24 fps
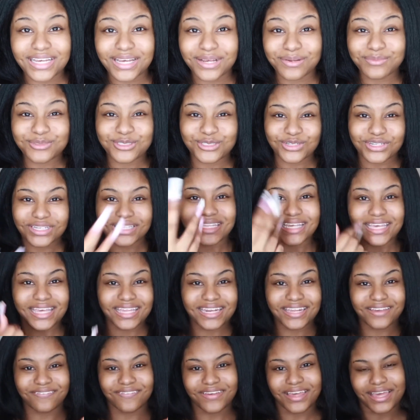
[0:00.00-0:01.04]
Come join the
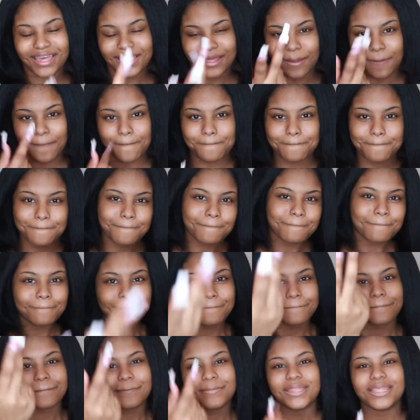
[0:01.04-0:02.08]
kitty fam.
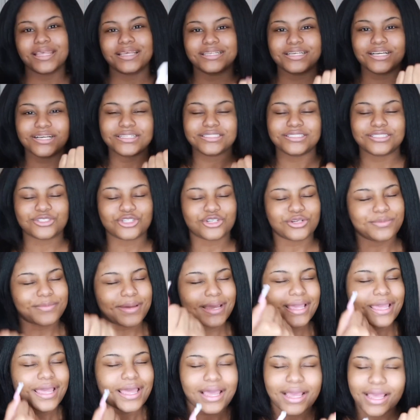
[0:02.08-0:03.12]
Join
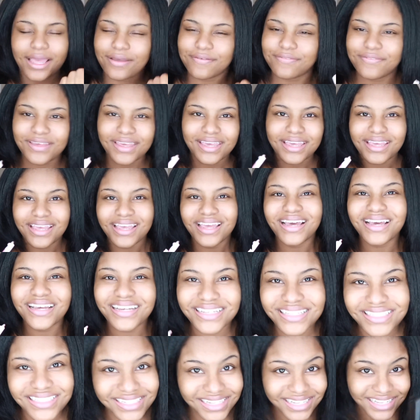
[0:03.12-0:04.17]
my cat cafe.
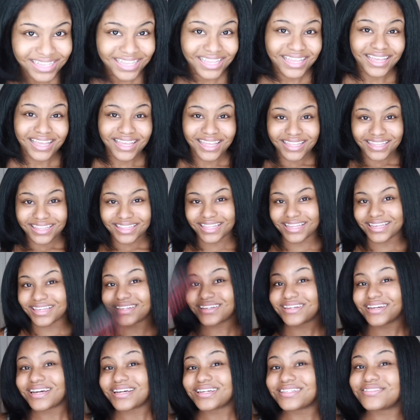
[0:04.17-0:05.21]
Thank
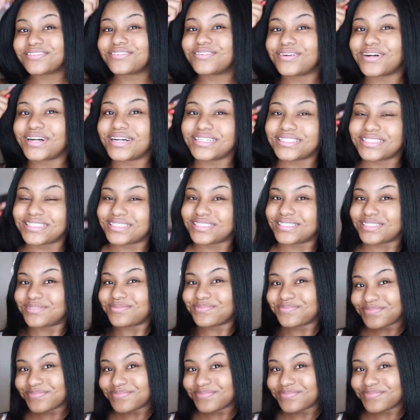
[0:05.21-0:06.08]
you guys for watching.